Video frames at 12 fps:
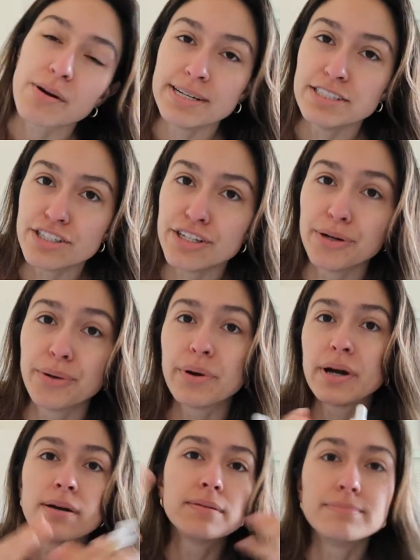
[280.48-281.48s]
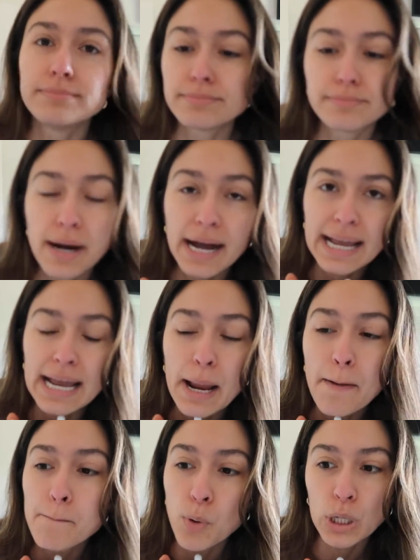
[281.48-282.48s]
Now into
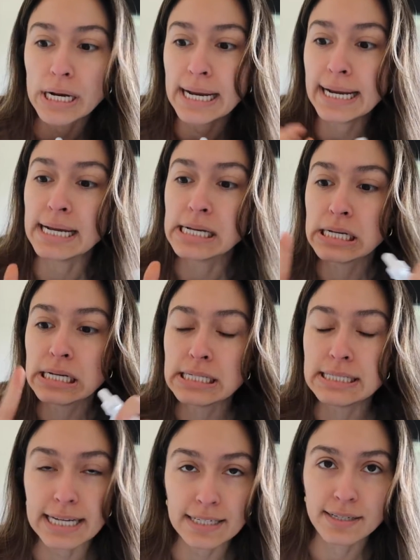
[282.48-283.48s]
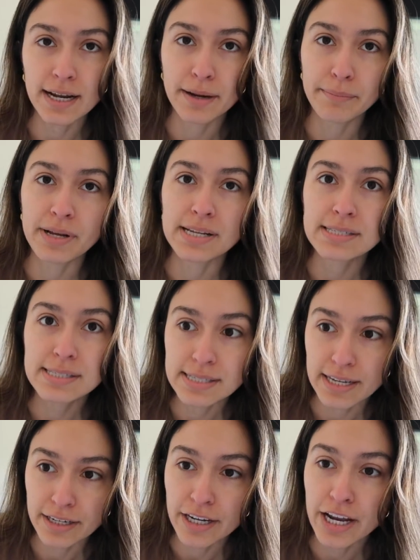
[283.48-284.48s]
my morning daytime
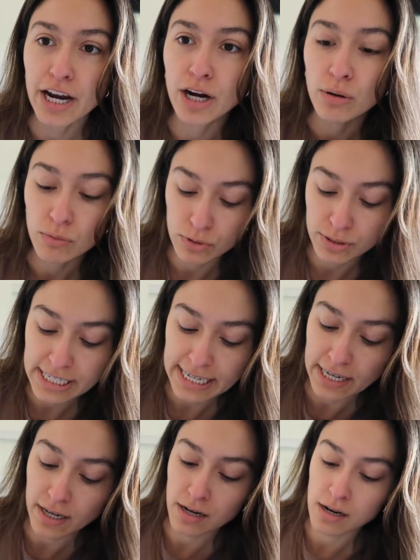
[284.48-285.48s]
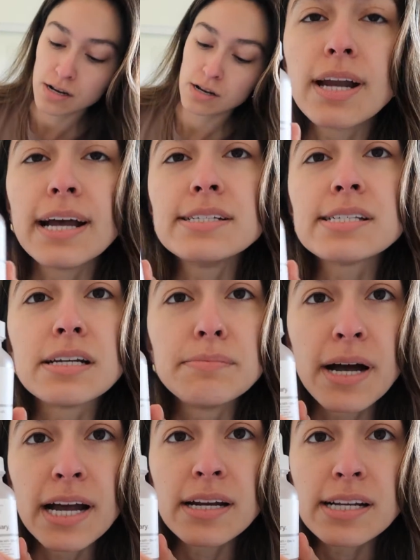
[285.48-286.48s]
skincare routine.
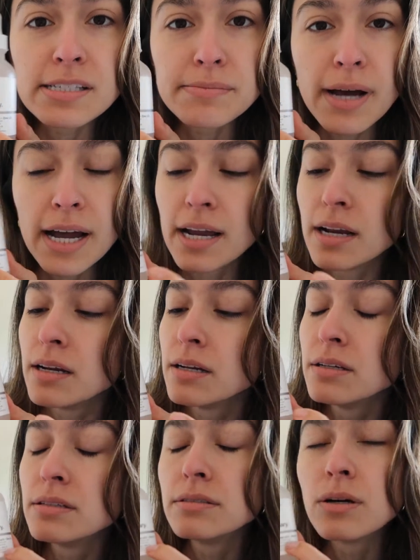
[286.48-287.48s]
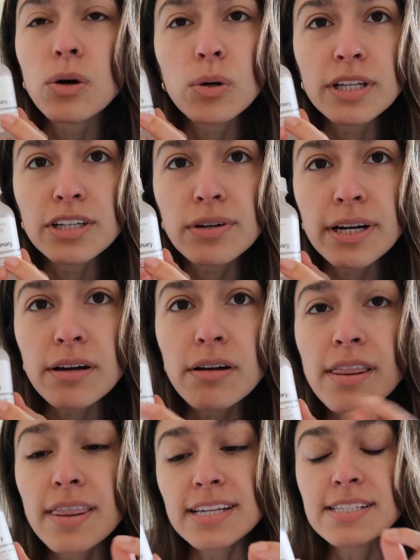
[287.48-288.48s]
Niacinamide is my holy
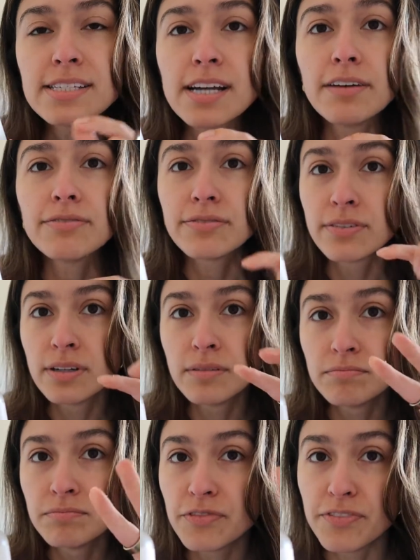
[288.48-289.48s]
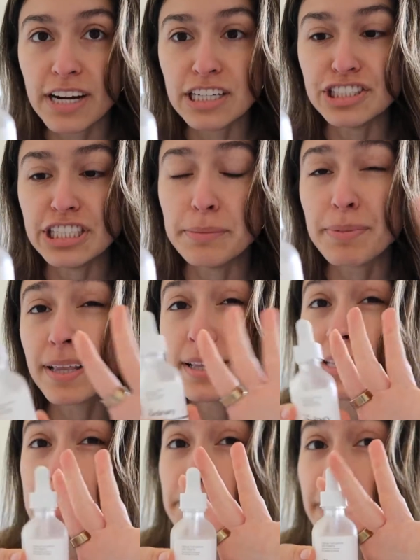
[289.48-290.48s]
grail. This stuff, very cheap. I
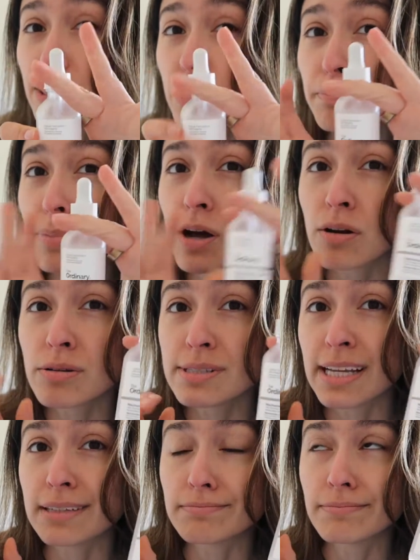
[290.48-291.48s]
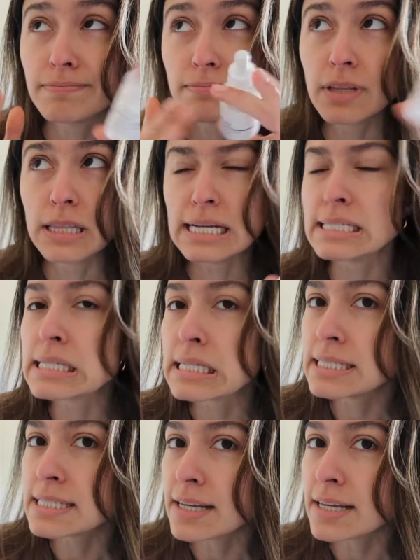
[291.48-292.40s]
think this bigger bottle is like less than